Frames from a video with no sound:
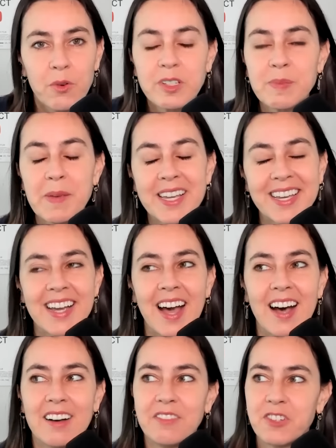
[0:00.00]
Well, speaking
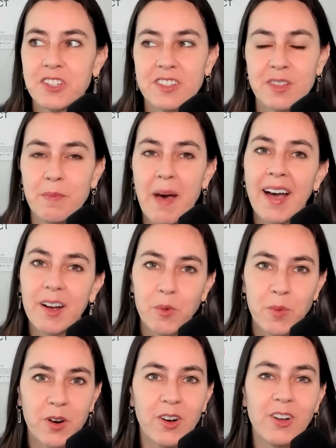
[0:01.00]
of just the MAGA
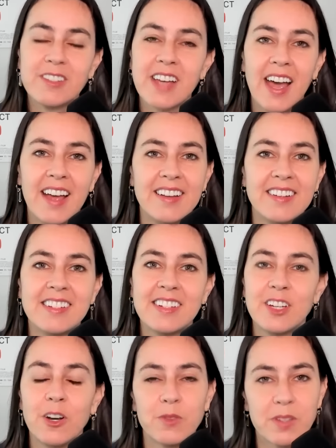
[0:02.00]
world and,
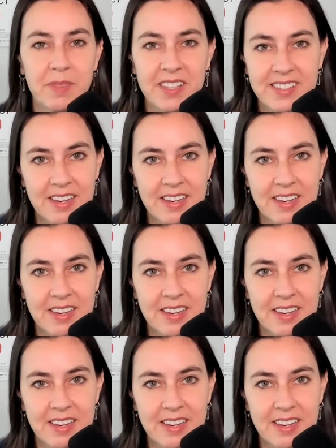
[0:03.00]
some of these